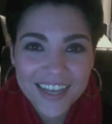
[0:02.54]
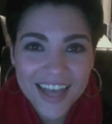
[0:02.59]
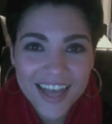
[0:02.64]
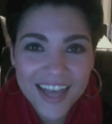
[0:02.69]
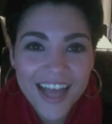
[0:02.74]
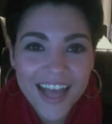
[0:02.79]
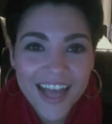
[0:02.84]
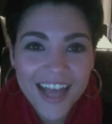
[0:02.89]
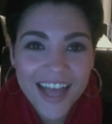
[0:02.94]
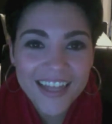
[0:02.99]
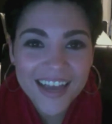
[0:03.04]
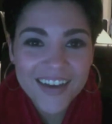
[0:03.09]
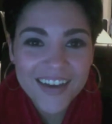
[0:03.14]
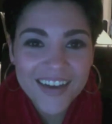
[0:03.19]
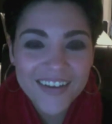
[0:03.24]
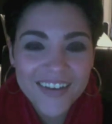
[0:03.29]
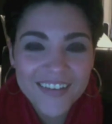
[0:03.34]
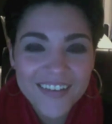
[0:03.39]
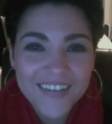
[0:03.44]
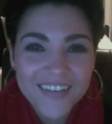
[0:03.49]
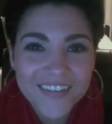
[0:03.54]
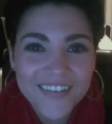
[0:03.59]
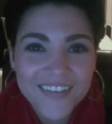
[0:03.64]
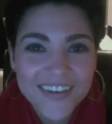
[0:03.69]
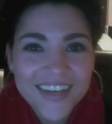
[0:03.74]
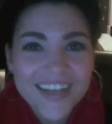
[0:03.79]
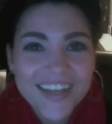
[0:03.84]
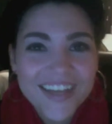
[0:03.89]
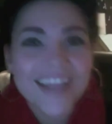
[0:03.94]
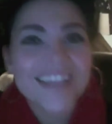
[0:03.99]
hello,
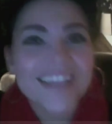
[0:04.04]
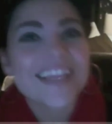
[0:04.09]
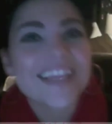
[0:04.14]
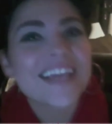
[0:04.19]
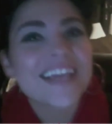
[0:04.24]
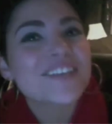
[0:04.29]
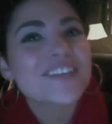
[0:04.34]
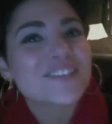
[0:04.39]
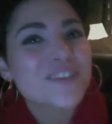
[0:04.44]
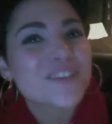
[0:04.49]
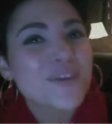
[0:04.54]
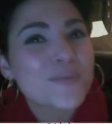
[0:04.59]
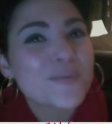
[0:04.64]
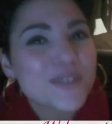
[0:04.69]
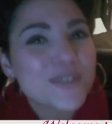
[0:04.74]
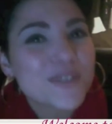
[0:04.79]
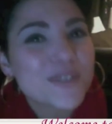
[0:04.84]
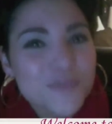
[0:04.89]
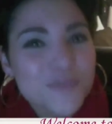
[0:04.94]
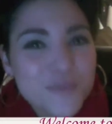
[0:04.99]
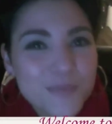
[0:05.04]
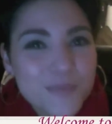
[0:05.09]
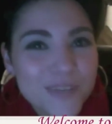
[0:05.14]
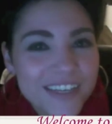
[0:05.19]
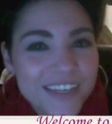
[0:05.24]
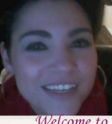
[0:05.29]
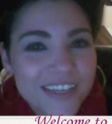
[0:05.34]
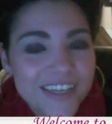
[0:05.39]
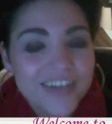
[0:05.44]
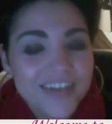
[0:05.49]
and thank you so much for
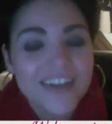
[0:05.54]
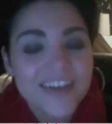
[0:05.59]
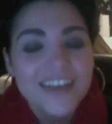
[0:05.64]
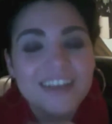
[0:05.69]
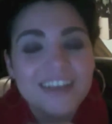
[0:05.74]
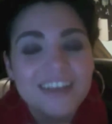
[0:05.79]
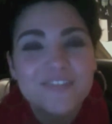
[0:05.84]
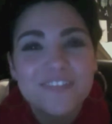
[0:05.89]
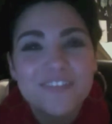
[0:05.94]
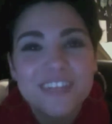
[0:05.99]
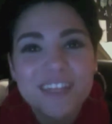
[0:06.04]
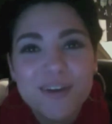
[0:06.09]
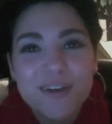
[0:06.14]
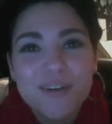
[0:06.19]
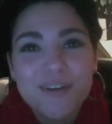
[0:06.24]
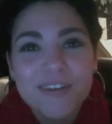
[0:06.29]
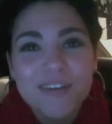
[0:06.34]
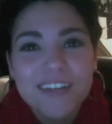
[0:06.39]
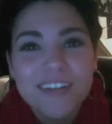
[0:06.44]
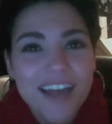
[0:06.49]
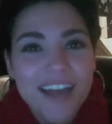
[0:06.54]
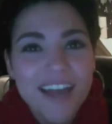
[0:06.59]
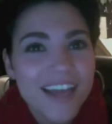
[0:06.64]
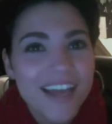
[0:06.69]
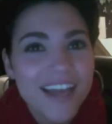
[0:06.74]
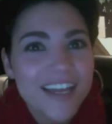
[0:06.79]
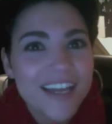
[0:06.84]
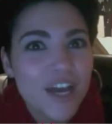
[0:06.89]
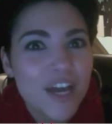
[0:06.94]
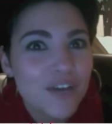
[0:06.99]
being here in video
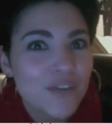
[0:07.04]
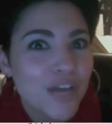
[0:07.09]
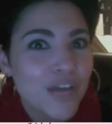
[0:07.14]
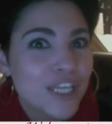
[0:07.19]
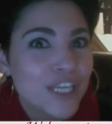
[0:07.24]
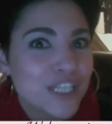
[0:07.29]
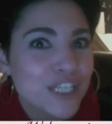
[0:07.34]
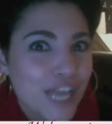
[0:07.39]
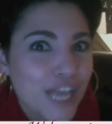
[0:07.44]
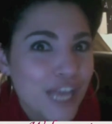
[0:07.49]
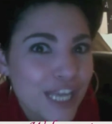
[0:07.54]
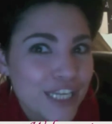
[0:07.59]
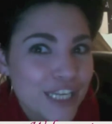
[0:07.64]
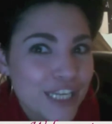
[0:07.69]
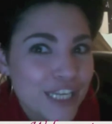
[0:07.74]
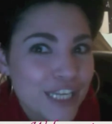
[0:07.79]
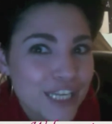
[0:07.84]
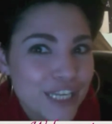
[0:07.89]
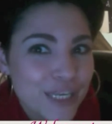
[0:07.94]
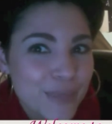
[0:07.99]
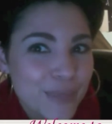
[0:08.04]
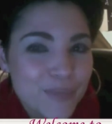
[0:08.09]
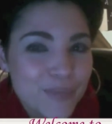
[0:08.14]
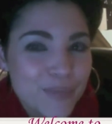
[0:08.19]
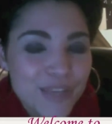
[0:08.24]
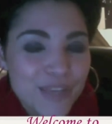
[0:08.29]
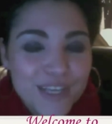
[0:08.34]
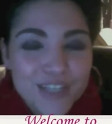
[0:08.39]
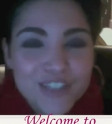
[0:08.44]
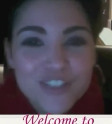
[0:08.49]
9 of ninety.
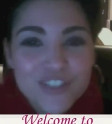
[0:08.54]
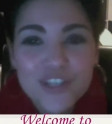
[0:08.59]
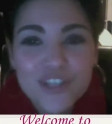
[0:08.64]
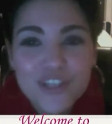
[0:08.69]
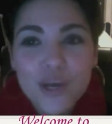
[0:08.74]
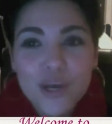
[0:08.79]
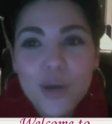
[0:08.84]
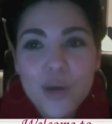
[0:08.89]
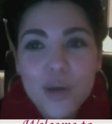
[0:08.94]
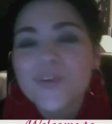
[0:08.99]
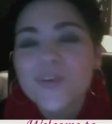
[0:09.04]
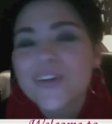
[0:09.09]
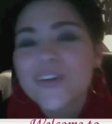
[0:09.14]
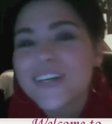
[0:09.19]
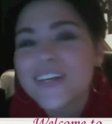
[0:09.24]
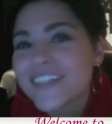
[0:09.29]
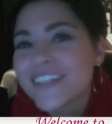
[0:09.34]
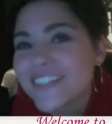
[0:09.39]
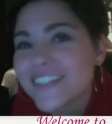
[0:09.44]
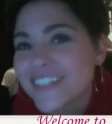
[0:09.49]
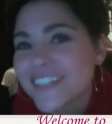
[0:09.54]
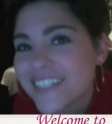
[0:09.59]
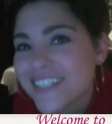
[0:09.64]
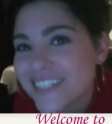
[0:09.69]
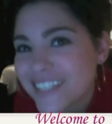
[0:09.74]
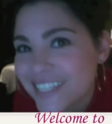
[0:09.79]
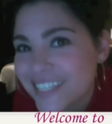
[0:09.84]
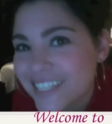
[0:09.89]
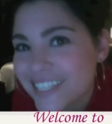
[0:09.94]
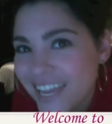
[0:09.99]
So,
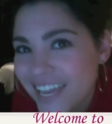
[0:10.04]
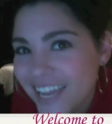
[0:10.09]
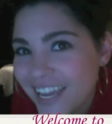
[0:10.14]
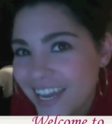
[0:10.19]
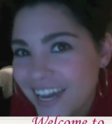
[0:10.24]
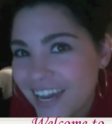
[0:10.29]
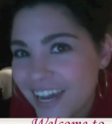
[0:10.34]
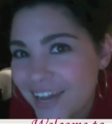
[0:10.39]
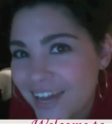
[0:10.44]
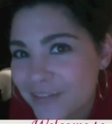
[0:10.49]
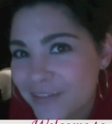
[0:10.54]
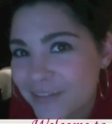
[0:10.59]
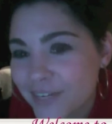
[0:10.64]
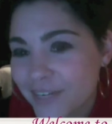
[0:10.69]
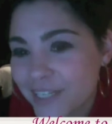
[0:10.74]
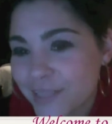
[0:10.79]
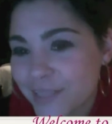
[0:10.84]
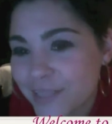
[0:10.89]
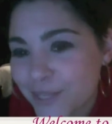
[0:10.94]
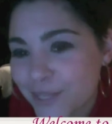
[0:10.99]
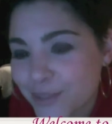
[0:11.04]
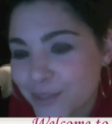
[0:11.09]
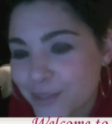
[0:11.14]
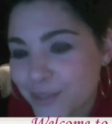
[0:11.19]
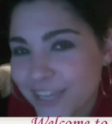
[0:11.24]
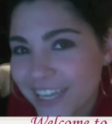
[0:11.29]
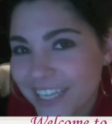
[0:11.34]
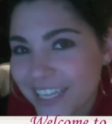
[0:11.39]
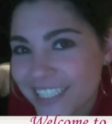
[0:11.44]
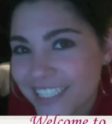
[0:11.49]
today I have a very special
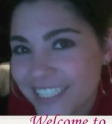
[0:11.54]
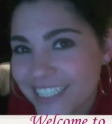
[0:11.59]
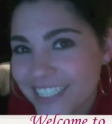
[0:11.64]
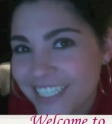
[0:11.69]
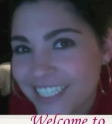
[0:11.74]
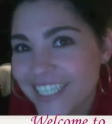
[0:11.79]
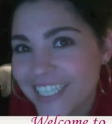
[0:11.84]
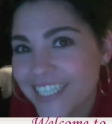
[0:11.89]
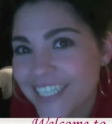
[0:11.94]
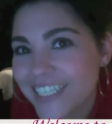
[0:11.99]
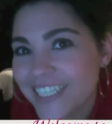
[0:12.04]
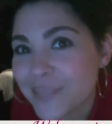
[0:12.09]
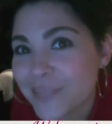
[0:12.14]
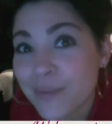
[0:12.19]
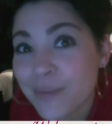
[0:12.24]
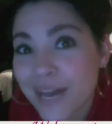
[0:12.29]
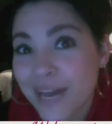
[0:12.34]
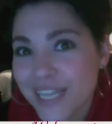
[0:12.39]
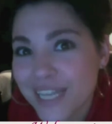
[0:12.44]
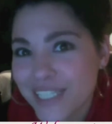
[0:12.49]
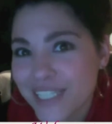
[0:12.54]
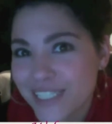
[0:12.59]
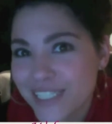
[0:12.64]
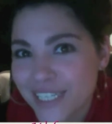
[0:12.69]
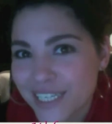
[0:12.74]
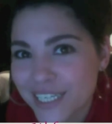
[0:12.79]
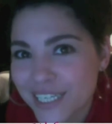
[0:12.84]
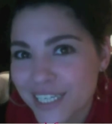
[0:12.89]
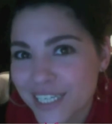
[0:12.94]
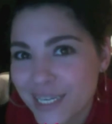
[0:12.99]
guest. It is my
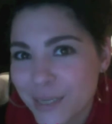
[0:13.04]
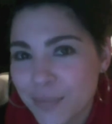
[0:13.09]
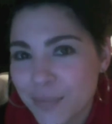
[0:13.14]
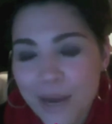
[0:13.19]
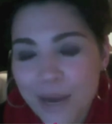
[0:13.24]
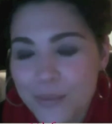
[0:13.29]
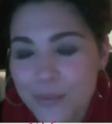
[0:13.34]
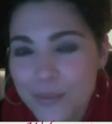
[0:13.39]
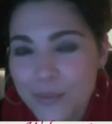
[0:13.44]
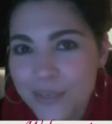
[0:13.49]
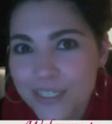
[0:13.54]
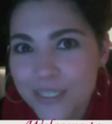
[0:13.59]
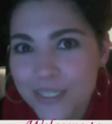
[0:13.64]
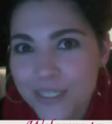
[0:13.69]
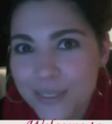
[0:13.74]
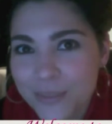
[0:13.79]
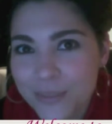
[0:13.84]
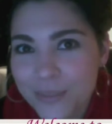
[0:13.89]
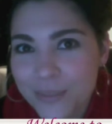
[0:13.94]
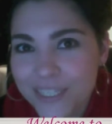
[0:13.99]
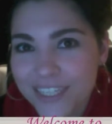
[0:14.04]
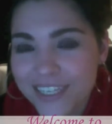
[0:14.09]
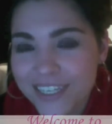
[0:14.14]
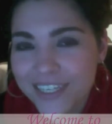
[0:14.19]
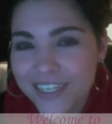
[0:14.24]
son, my one and only,